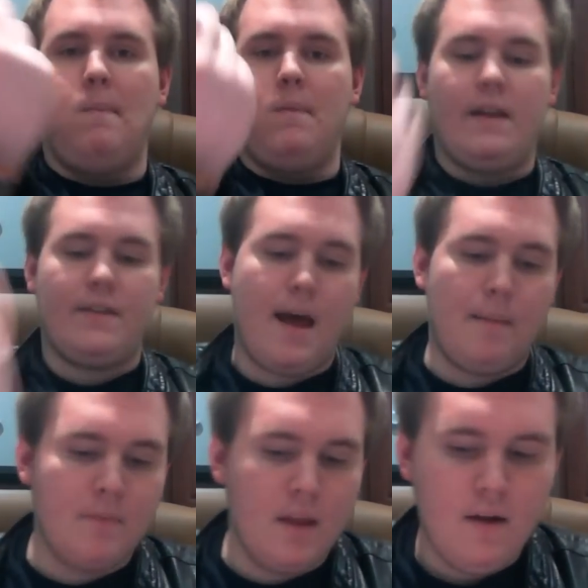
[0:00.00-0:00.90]
like that.
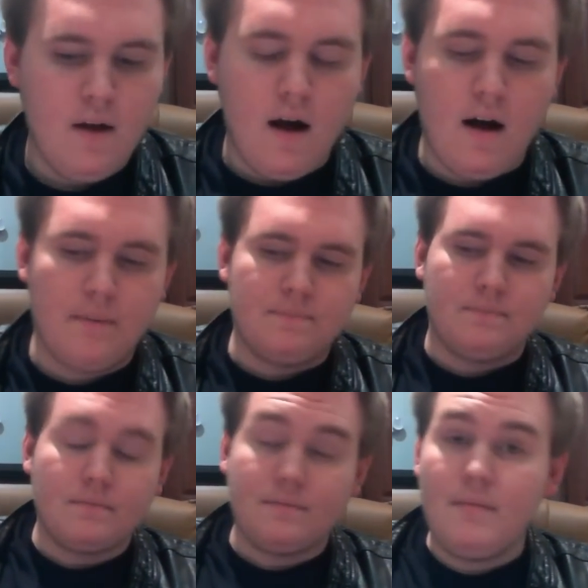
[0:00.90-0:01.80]

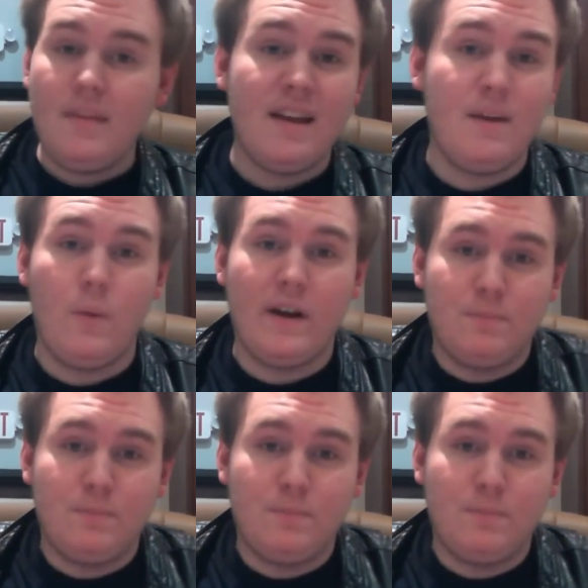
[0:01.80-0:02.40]
It wicks